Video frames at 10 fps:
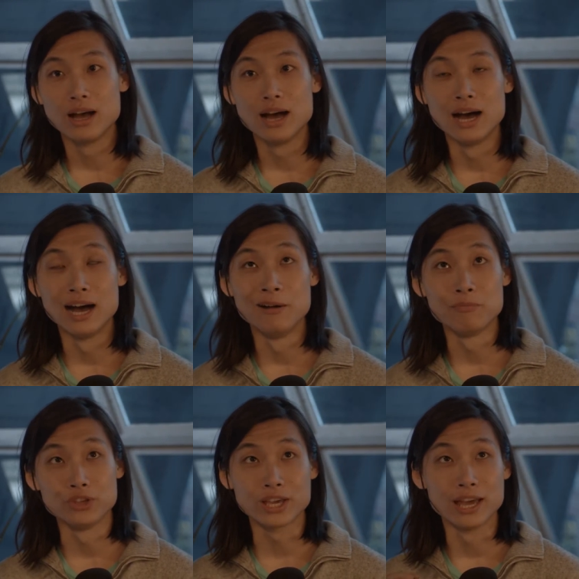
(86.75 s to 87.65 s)
Um,
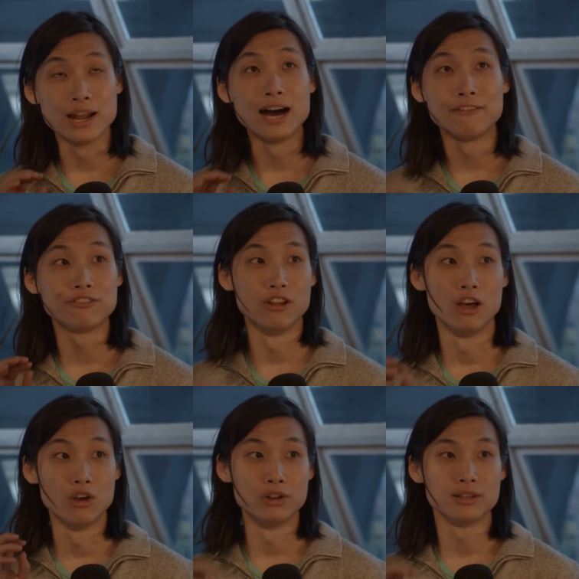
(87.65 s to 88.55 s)
you can
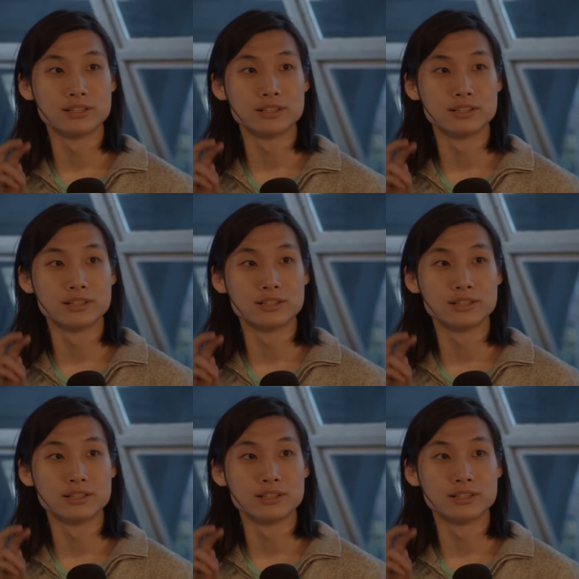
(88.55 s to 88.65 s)
offload